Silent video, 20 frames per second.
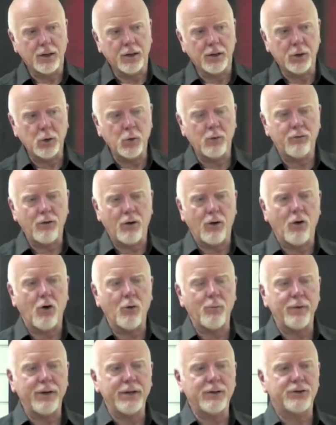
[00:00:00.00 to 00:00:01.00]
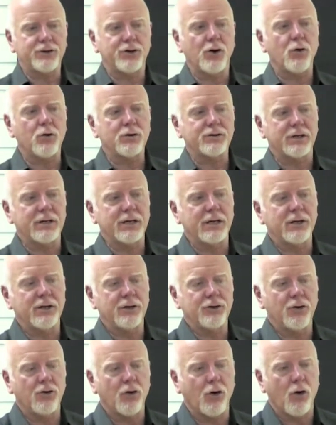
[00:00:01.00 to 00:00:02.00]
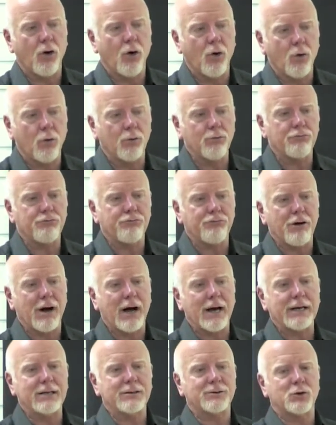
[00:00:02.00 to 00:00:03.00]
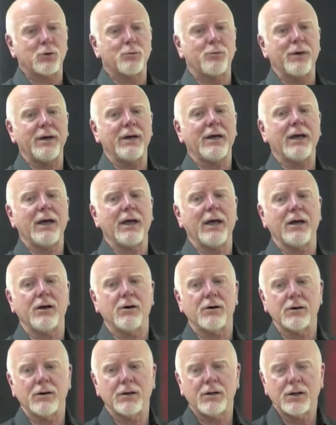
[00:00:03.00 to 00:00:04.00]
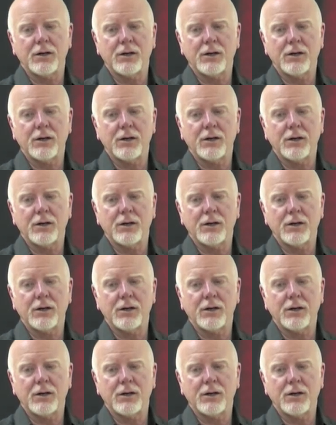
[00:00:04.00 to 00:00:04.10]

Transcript: You've all been chosen in your own right to be here.